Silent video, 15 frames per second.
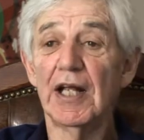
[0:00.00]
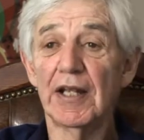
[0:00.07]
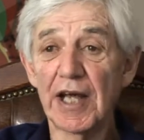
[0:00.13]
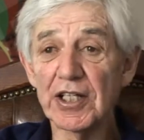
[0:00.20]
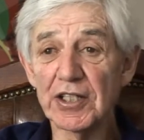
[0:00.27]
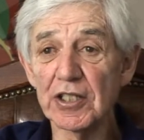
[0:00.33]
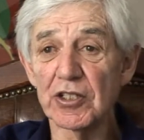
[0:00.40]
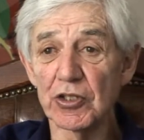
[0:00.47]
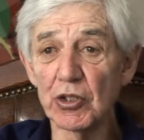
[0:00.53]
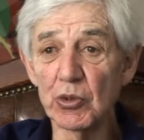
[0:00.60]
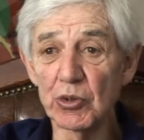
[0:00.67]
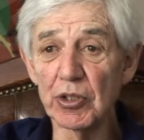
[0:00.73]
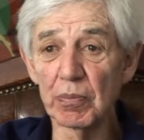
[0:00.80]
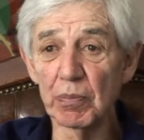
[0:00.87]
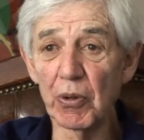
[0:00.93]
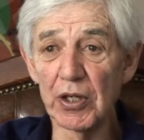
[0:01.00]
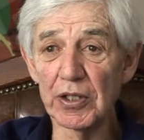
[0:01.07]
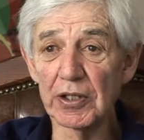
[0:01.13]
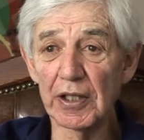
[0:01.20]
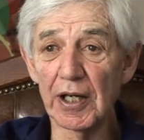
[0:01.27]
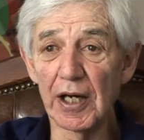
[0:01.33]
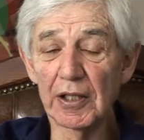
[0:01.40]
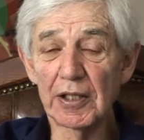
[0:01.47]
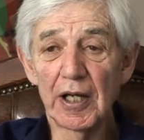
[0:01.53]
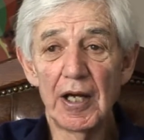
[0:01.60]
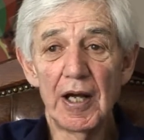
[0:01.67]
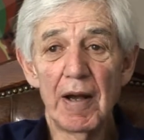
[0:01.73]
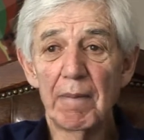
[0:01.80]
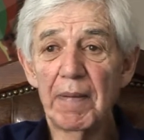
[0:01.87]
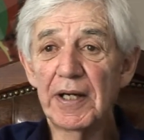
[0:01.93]
That's as Newton pointed out.
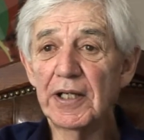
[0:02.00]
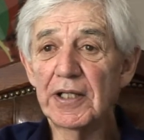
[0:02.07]
But